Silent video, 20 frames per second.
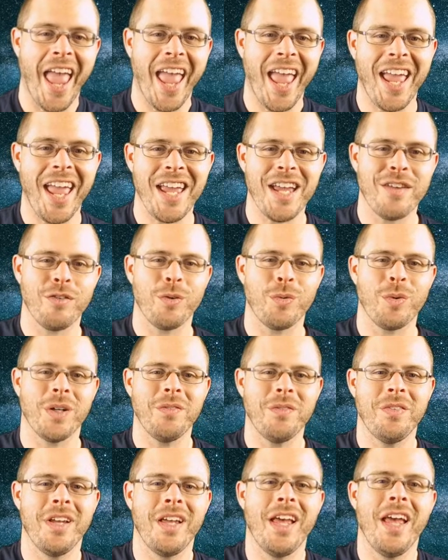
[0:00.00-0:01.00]
Hey
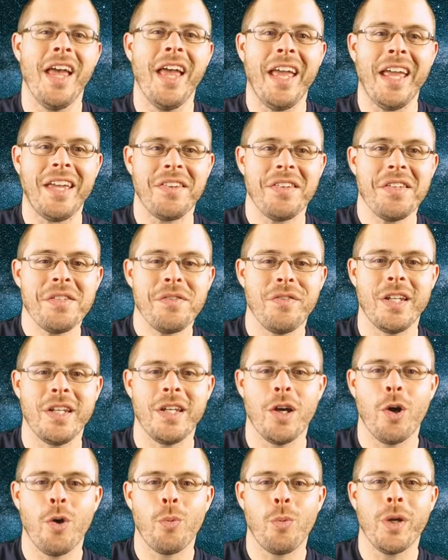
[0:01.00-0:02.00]
everyone! In this
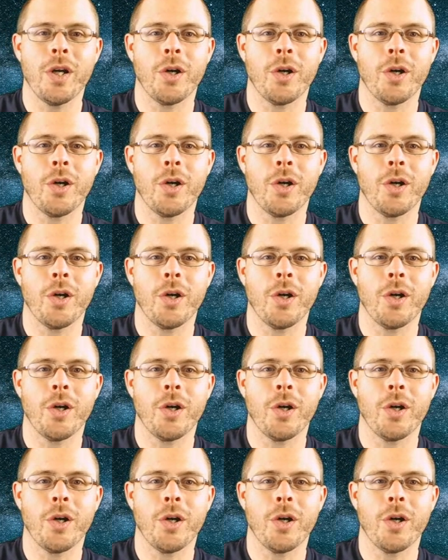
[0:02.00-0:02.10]
video,